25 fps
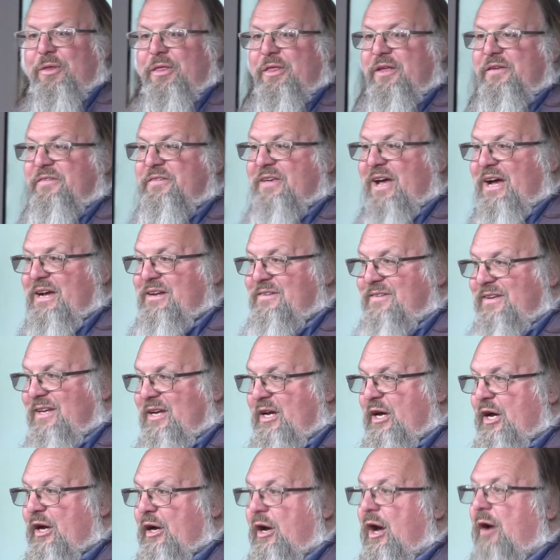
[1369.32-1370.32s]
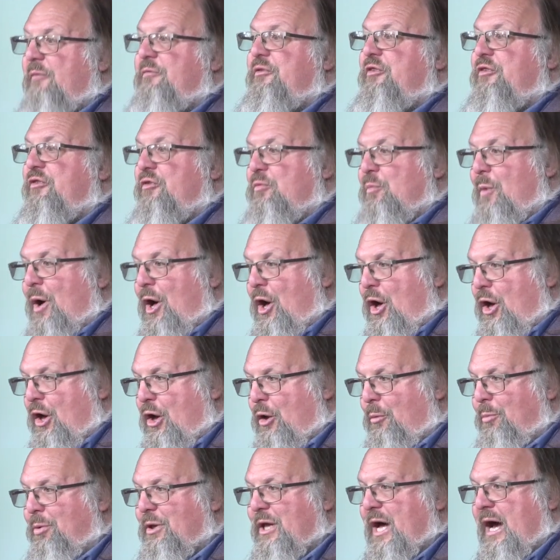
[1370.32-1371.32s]
this idea of
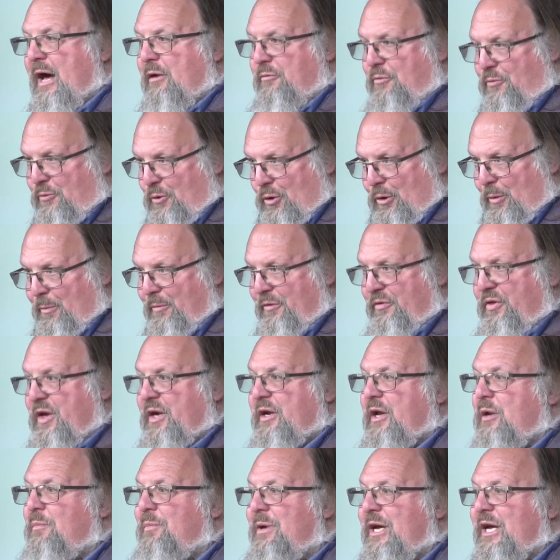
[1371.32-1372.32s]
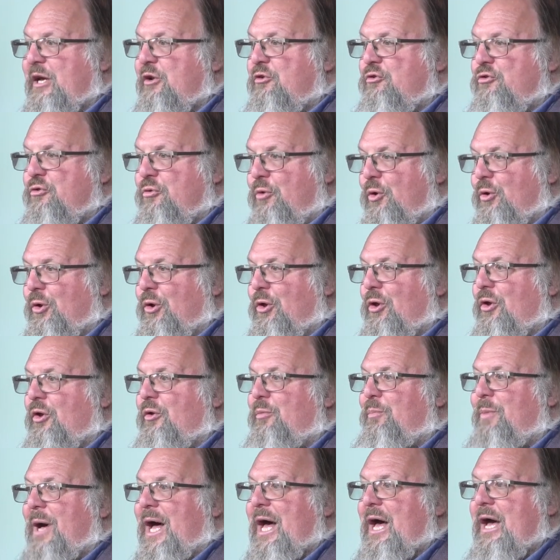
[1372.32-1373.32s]
small platforms that can be
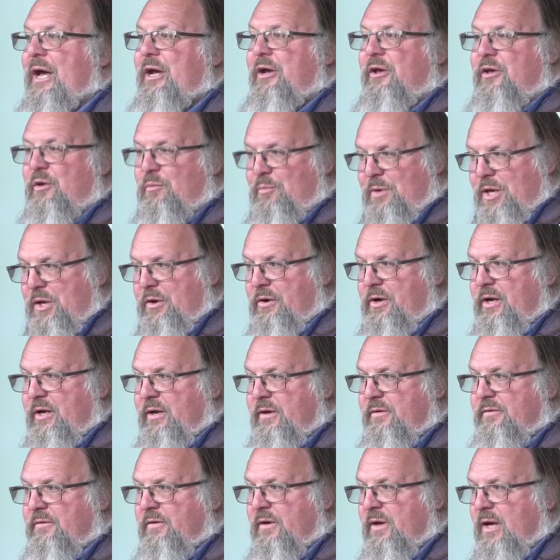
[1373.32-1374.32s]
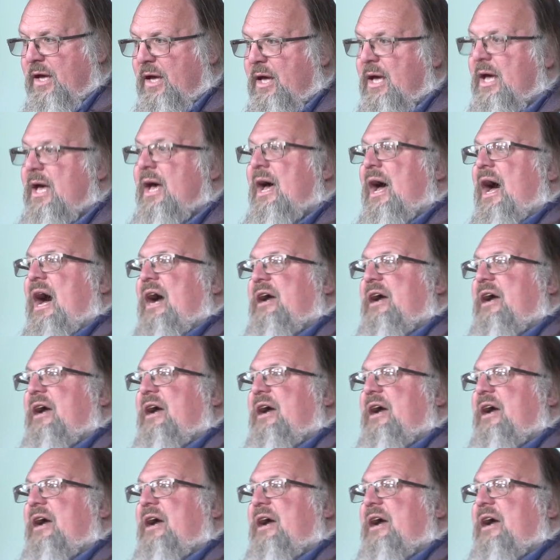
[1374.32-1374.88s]
controlled by communities a